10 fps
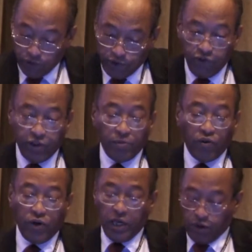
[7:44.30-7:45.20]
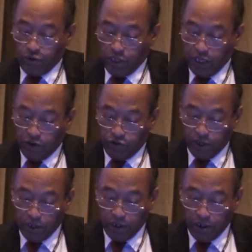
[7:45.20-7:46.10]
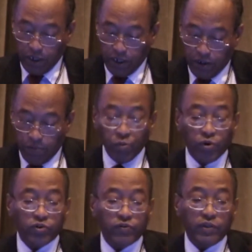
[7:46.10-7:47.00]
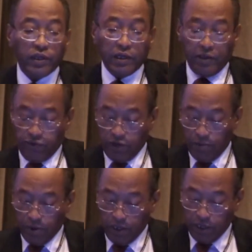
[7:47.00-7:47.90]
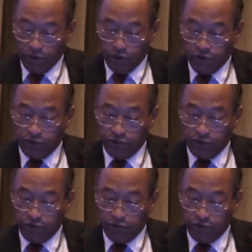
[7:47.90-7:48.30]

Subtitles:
system of higher education in most of the Islamic countries.